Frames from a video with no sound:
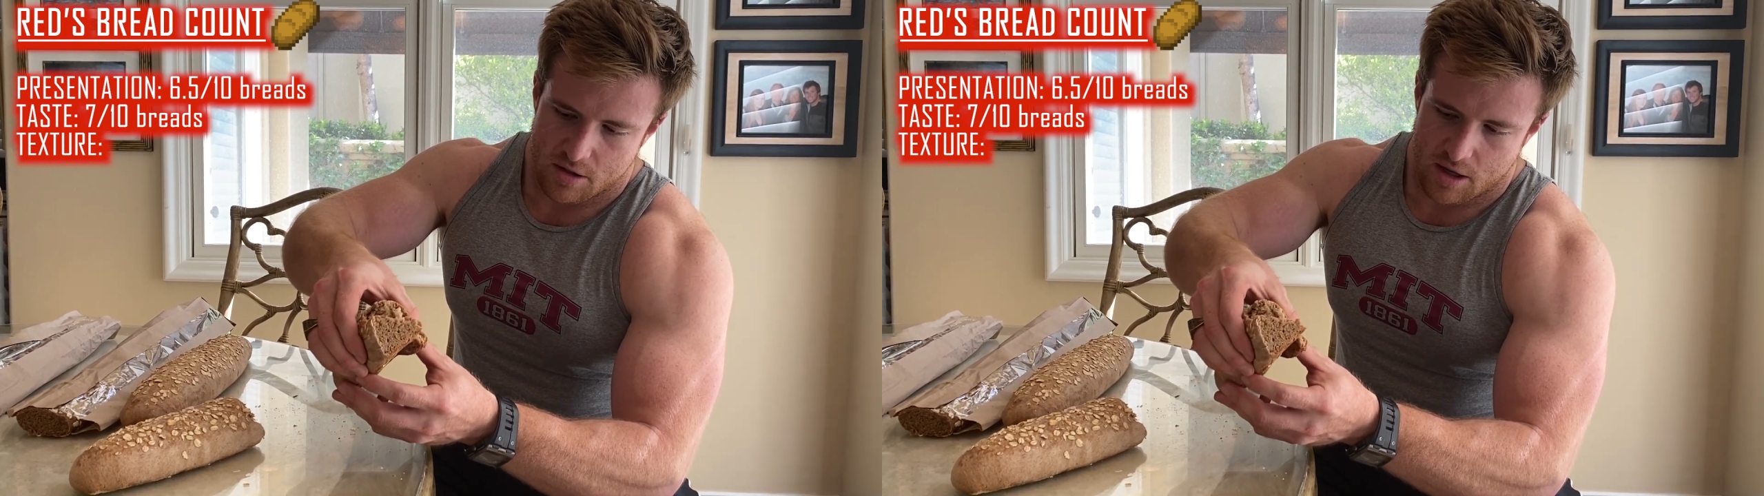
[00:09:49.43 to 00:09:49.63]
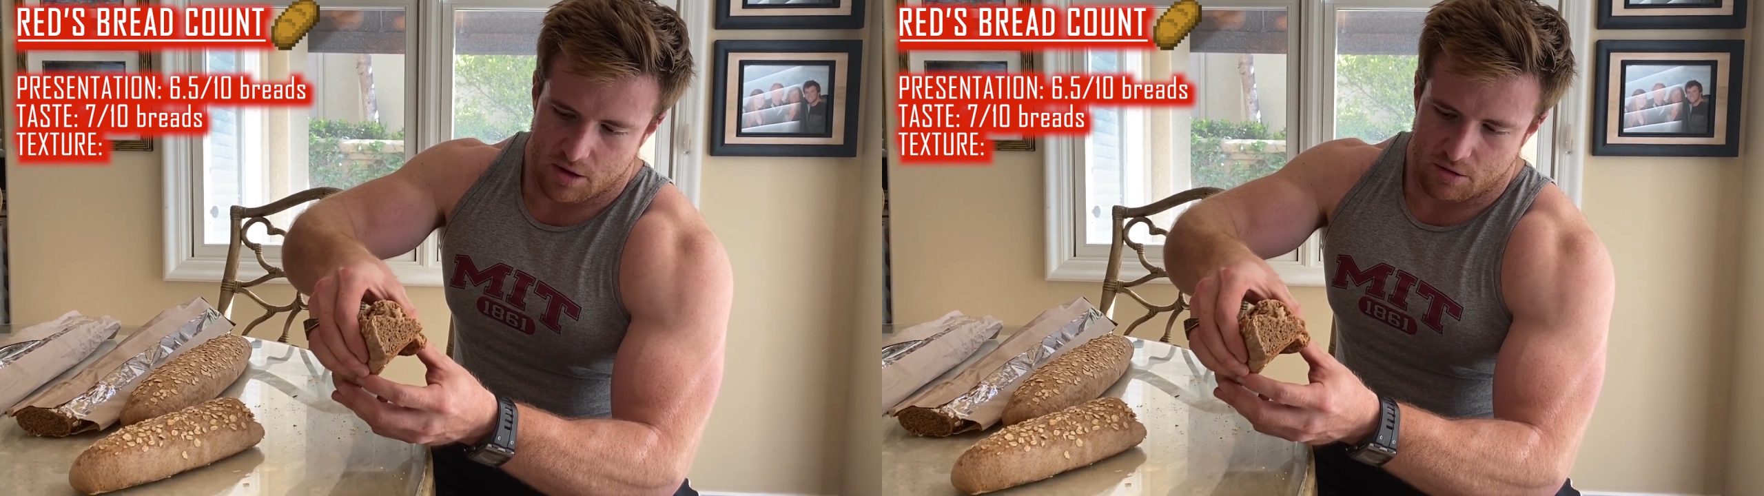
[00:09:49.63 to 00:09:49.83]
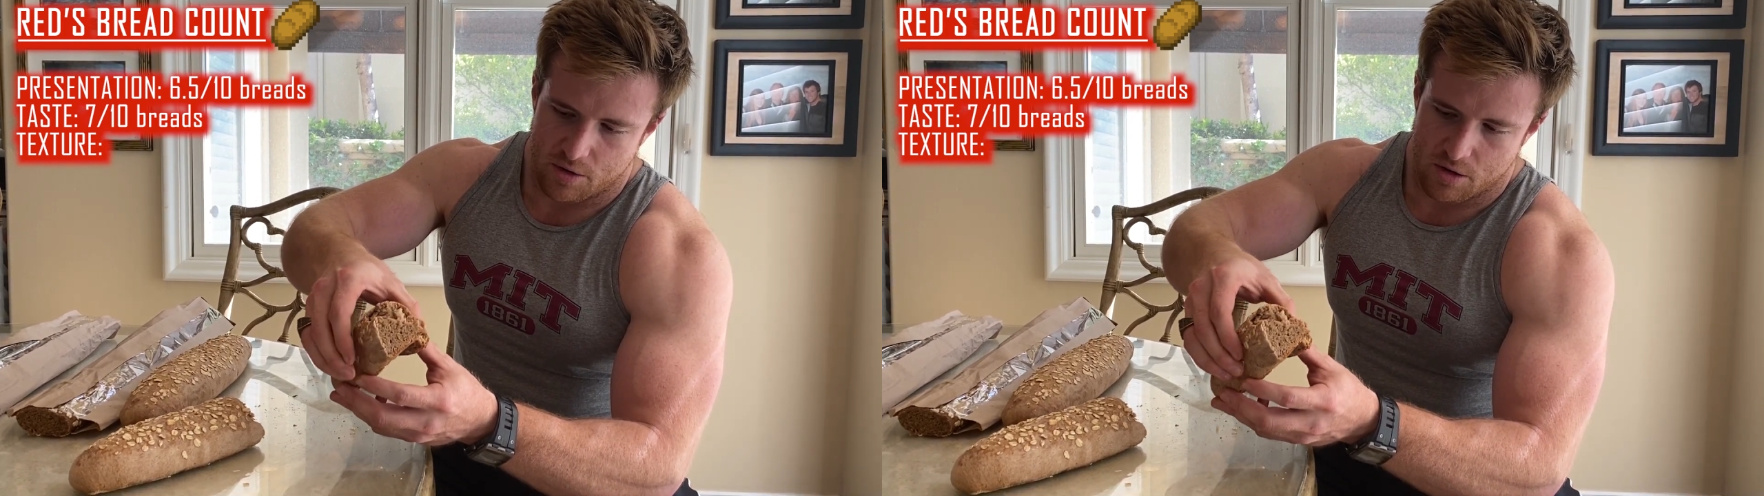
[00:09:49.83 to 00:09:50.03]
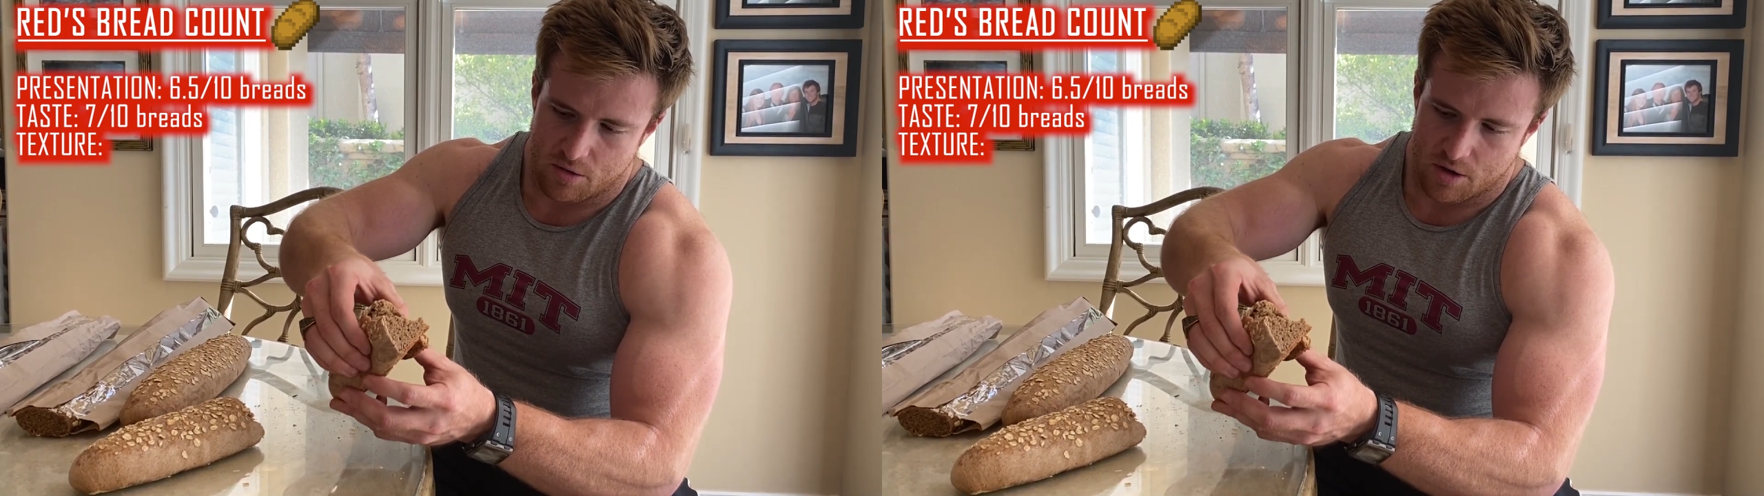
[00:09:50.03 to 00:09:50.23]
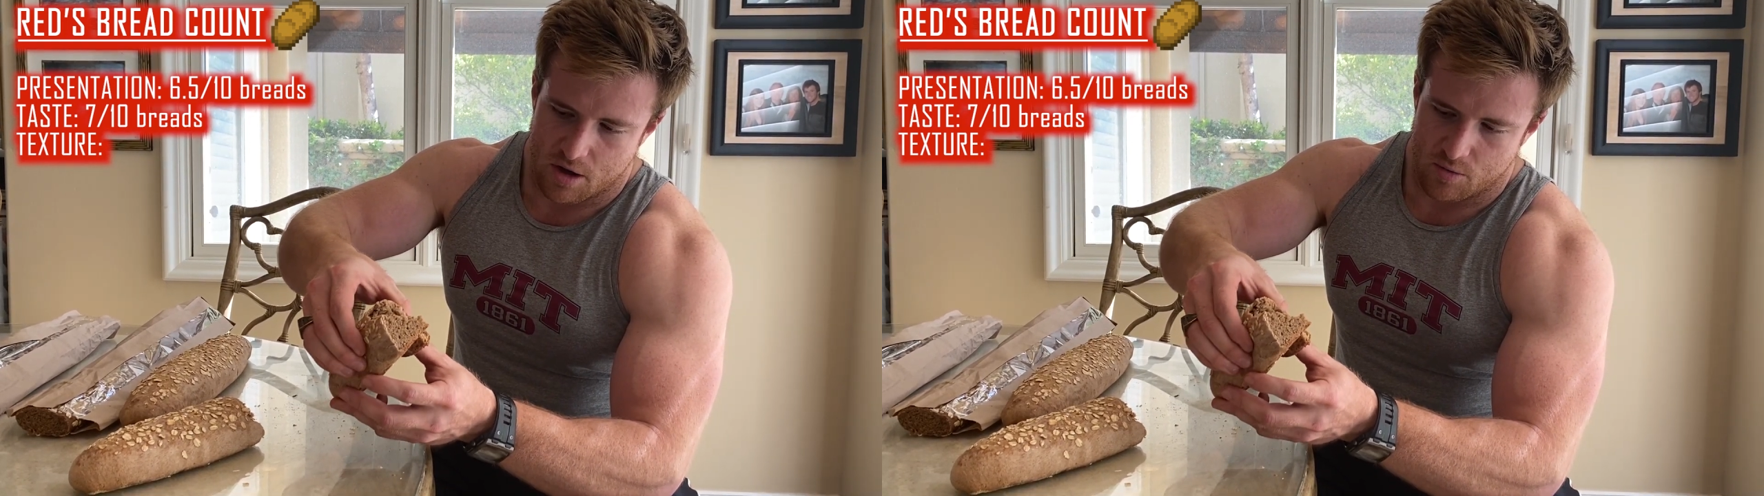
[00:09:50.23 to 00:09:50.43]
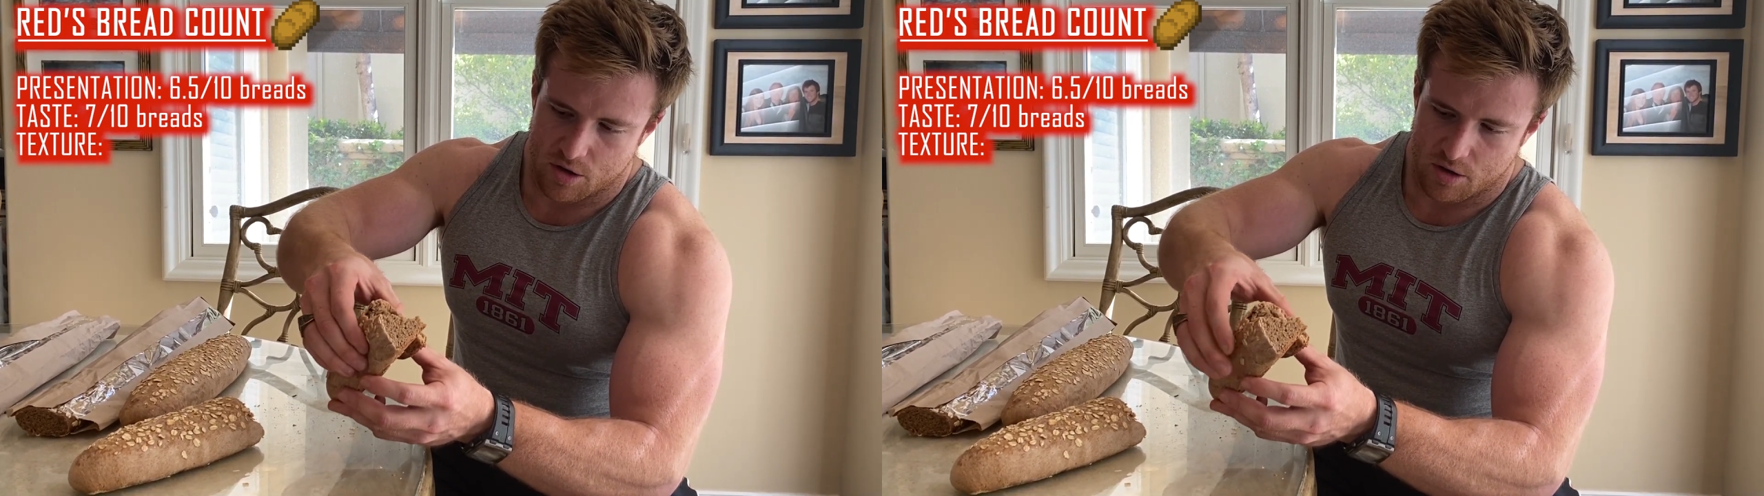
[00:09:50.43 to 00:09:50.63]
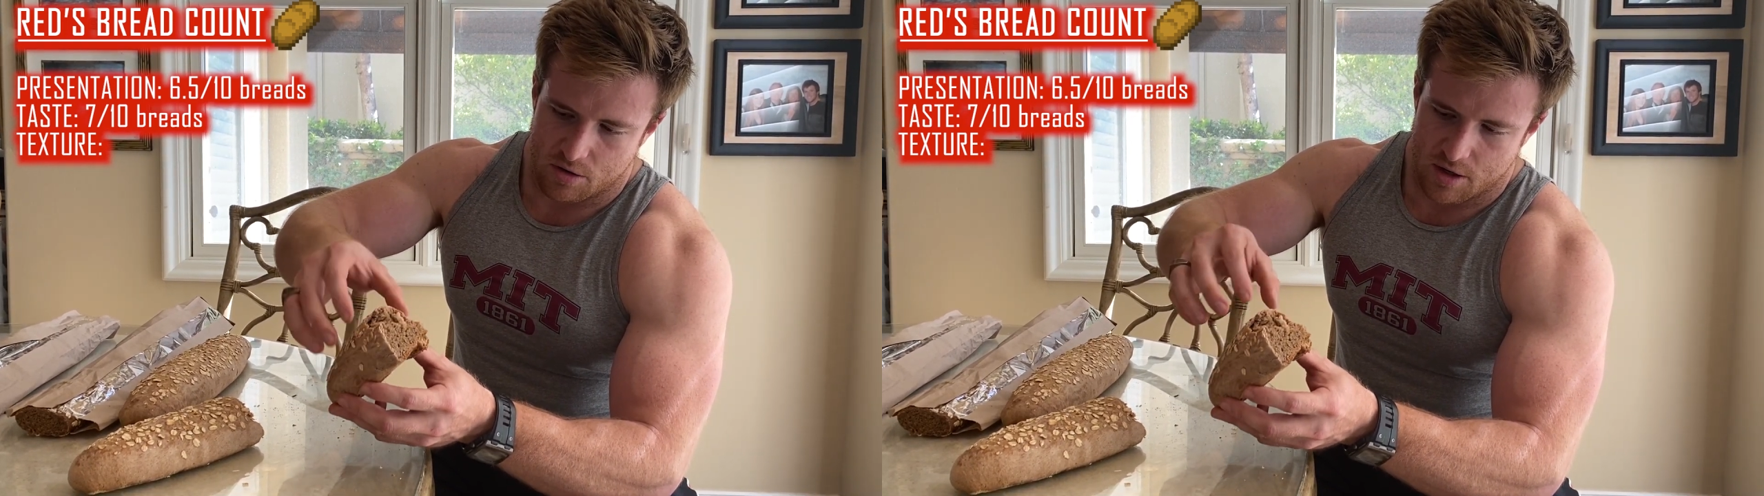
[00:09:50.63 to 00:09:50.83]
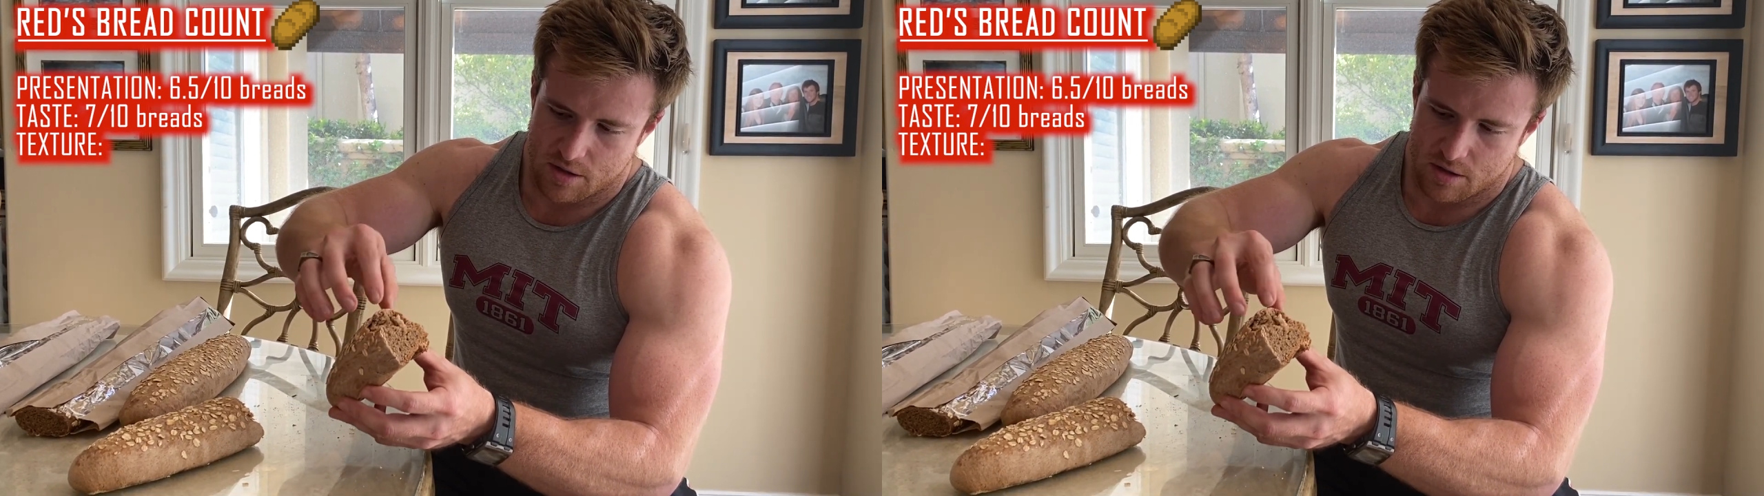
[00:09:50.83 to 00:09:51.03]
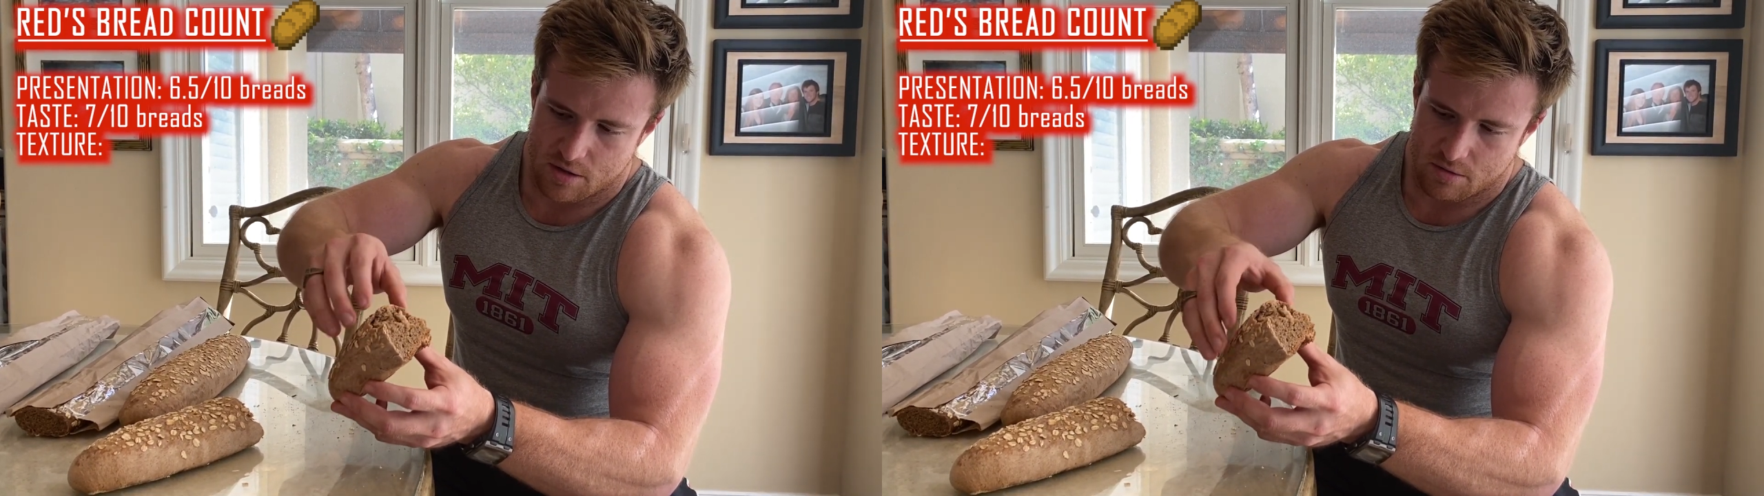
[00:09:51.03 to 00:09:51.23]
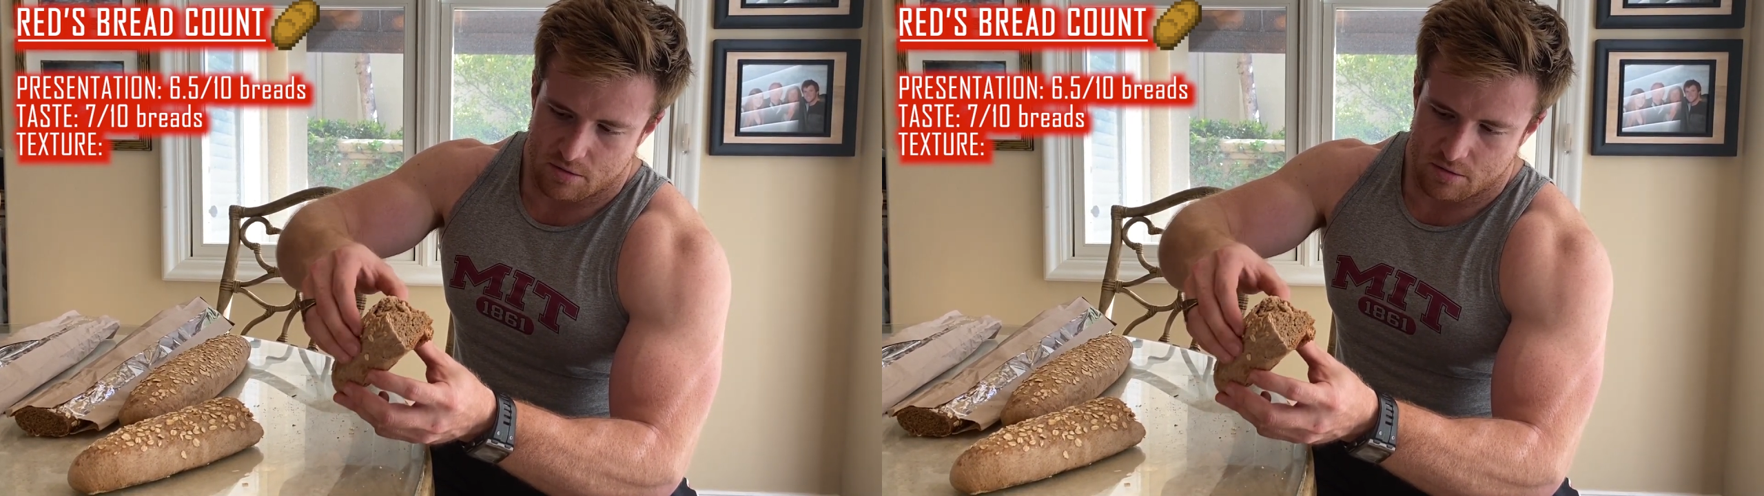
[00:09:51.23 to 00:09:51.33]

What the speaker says: got a little bit going on with the crust,